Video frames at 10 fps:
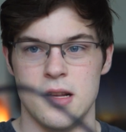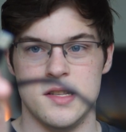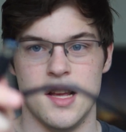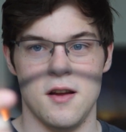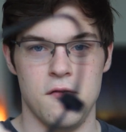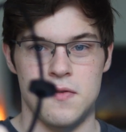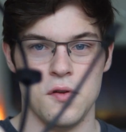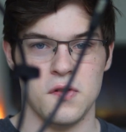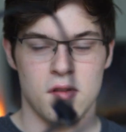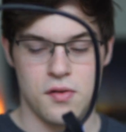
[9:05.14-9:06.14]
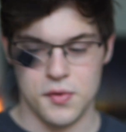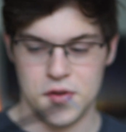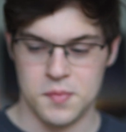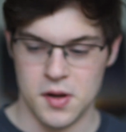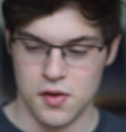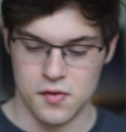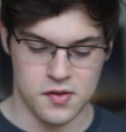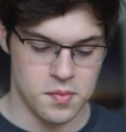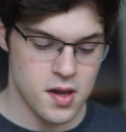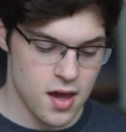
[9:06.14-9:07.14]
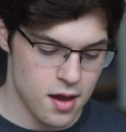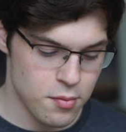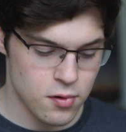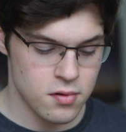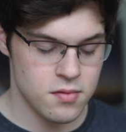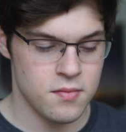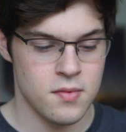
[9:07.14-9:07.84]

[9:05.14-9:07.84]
instead of using their USB to USB cable,